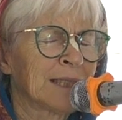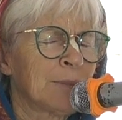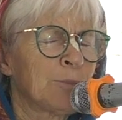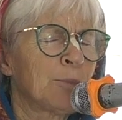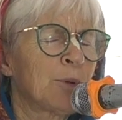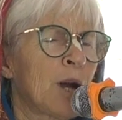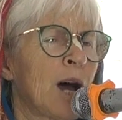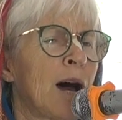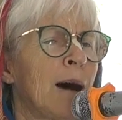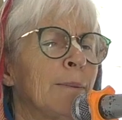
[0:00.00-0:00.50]

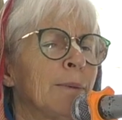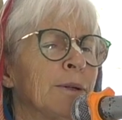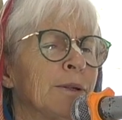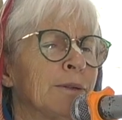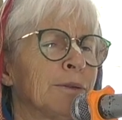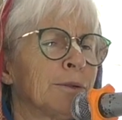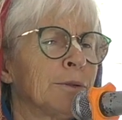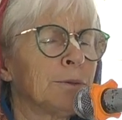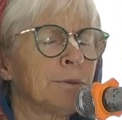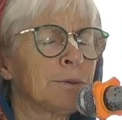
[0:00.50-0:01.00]

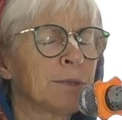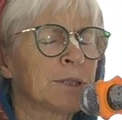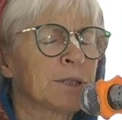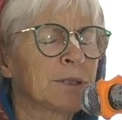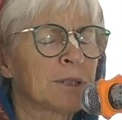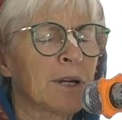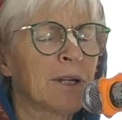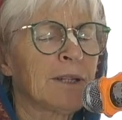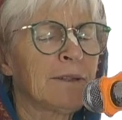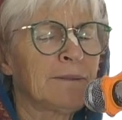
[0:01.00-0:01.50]
Brahman who's
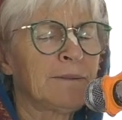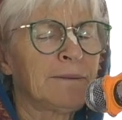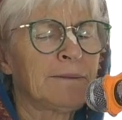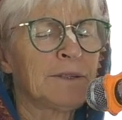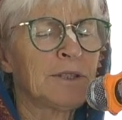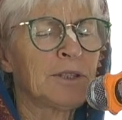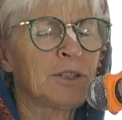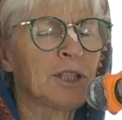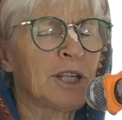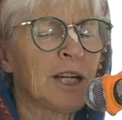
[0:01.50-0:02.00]
kind of
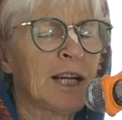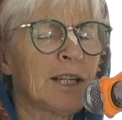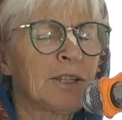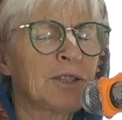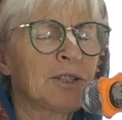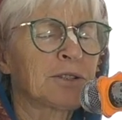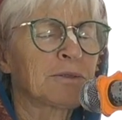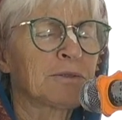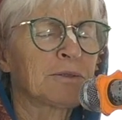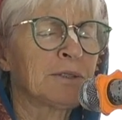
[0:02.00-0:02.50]
in
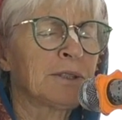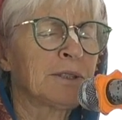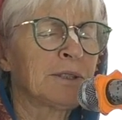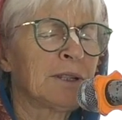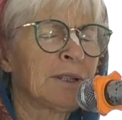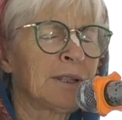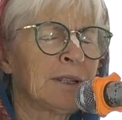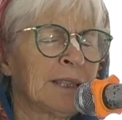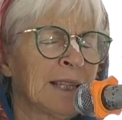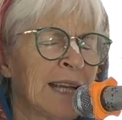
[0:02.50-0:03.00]
charge
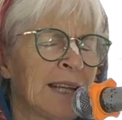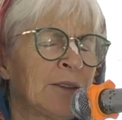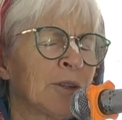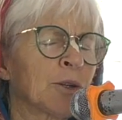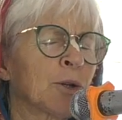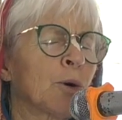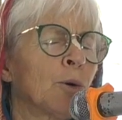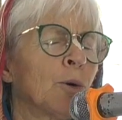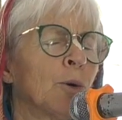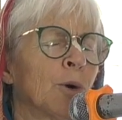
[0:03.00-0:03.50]
at the
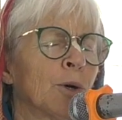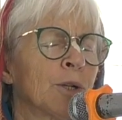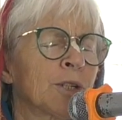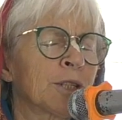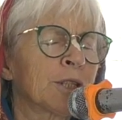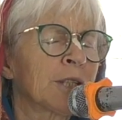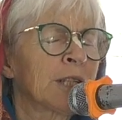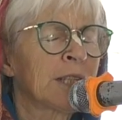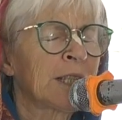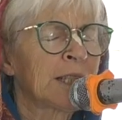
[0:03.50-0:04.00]
court.
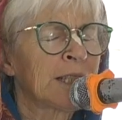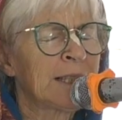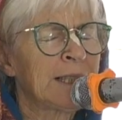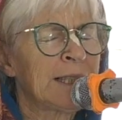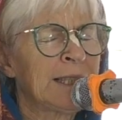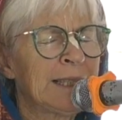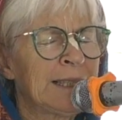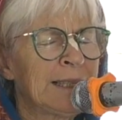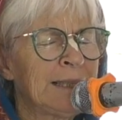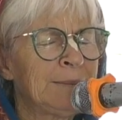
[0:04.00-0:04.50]

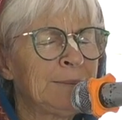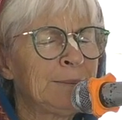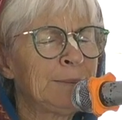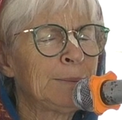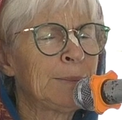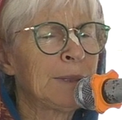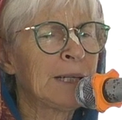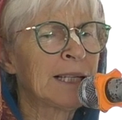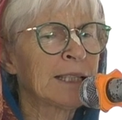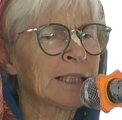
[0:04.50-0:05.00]

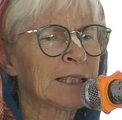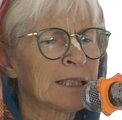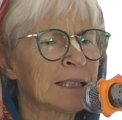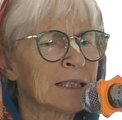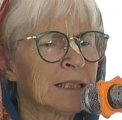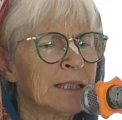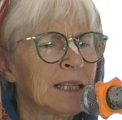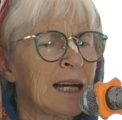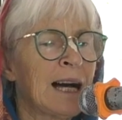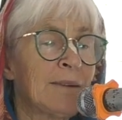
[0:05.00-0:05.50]
But
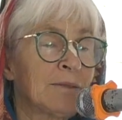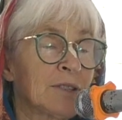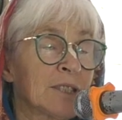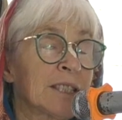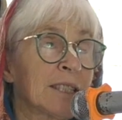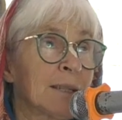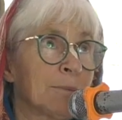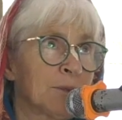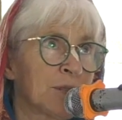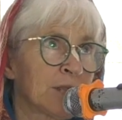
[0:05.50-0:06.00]
after
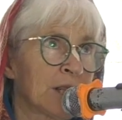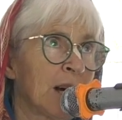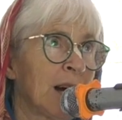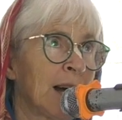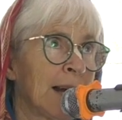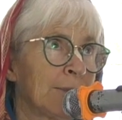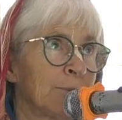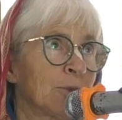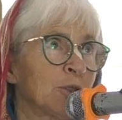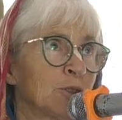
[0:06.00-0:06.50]
some
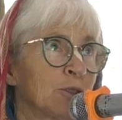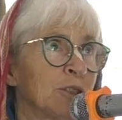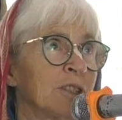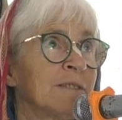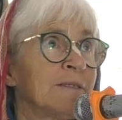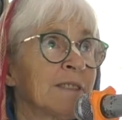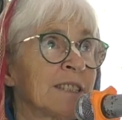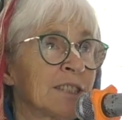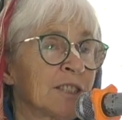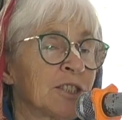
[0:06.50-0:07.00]
time,
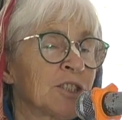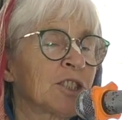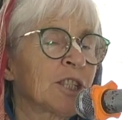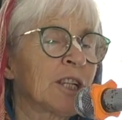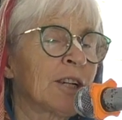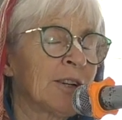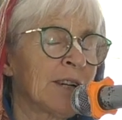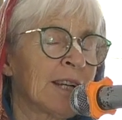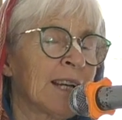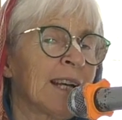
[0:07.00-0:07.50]

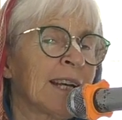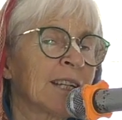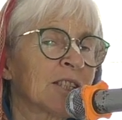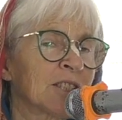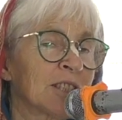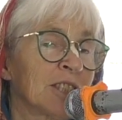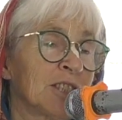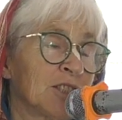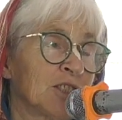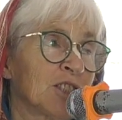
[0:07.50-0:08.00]
Srinivasacharya
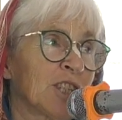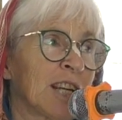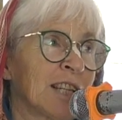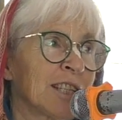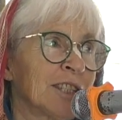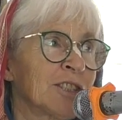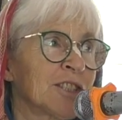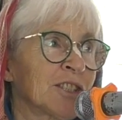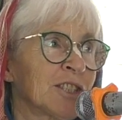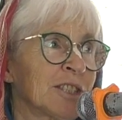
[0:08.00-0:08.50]
actually
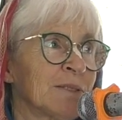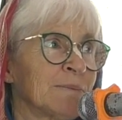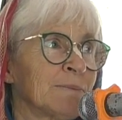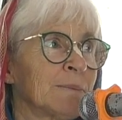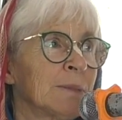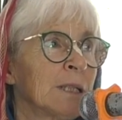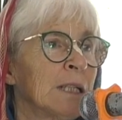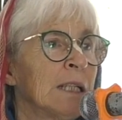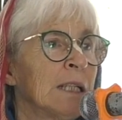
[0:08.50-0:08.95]
challenged him.